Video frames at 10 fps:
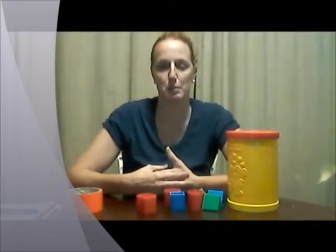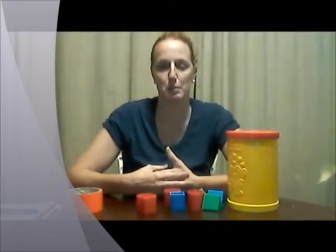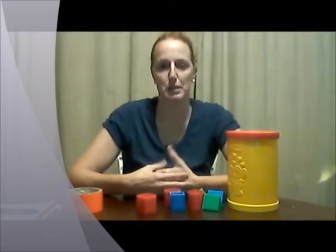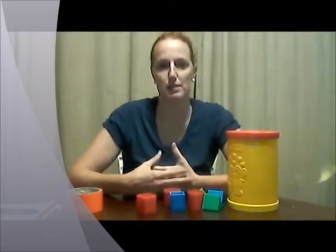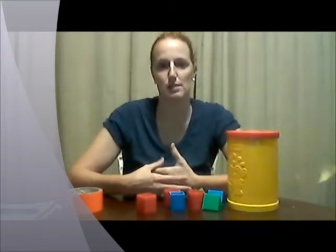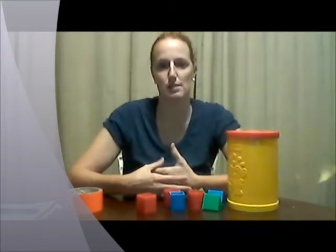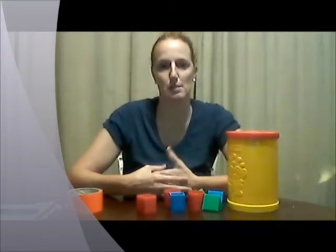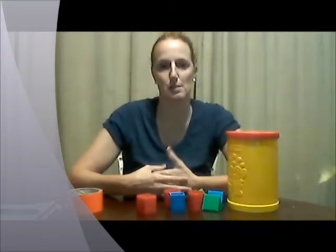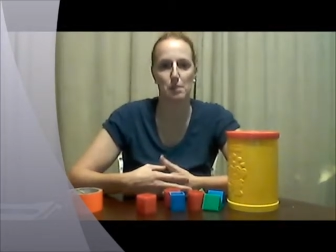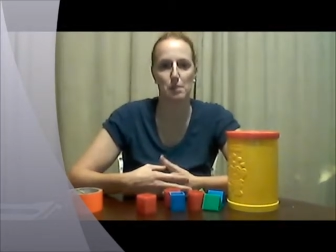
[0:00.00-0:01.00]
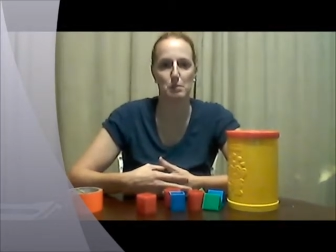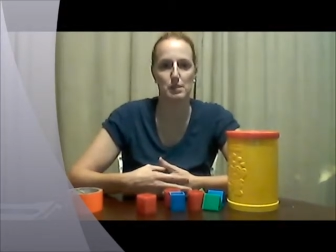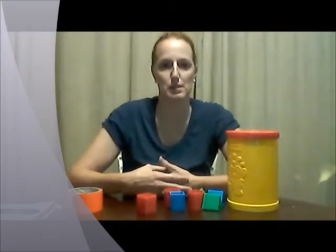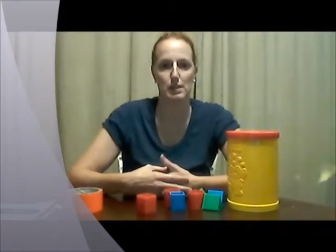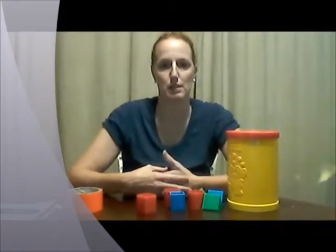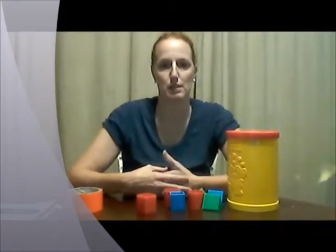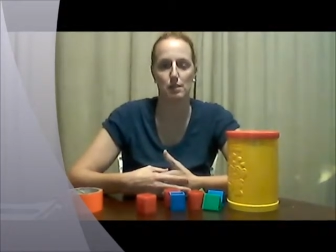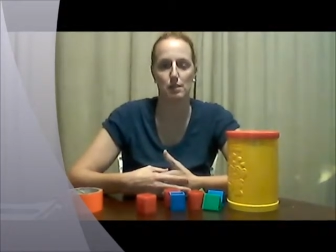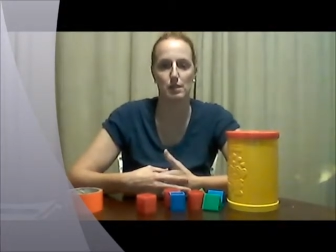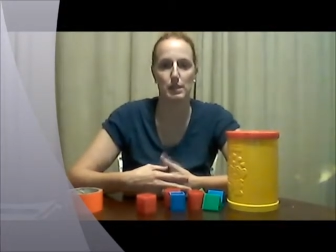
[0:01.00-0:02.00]
pieces that might be seen
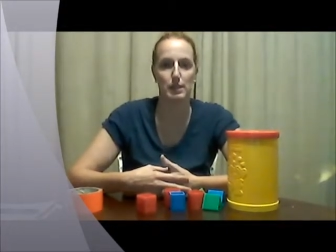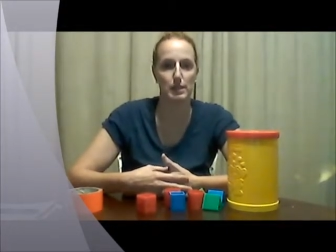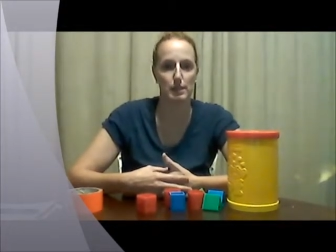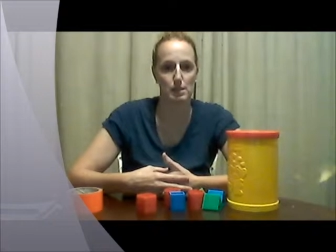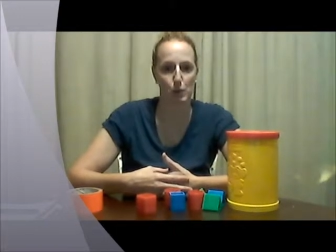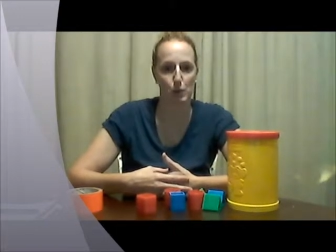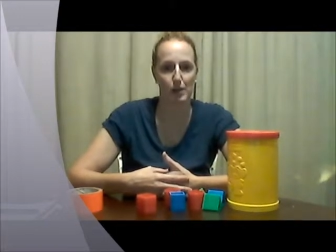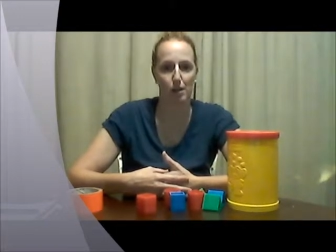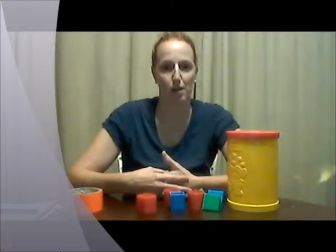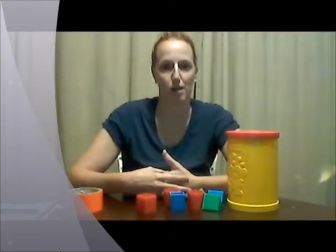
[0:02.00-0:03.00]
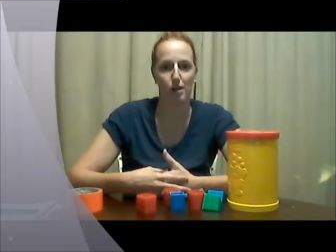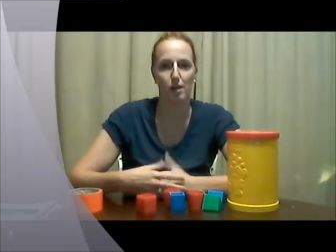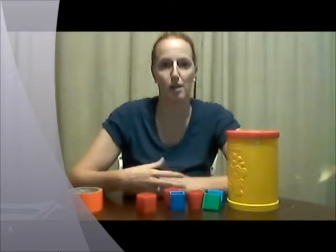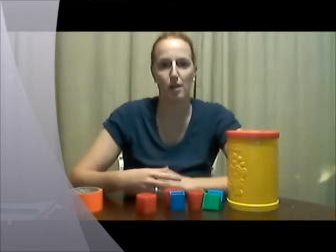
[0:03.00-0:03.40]
and needed at this point are